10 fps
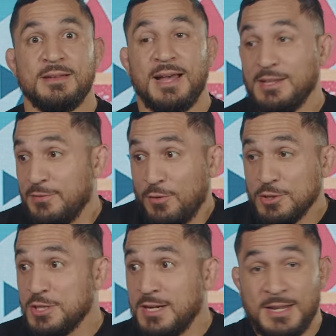And
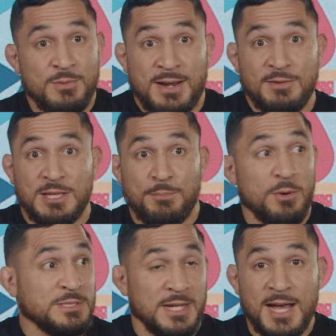unfortunately, when everything
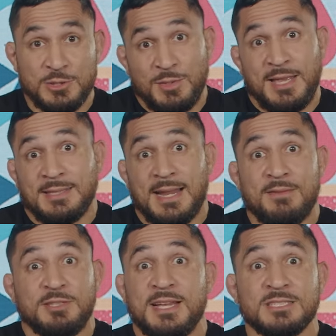points to us, we think that
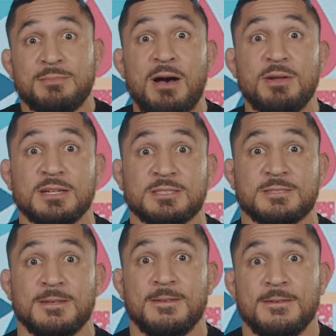everything is about us.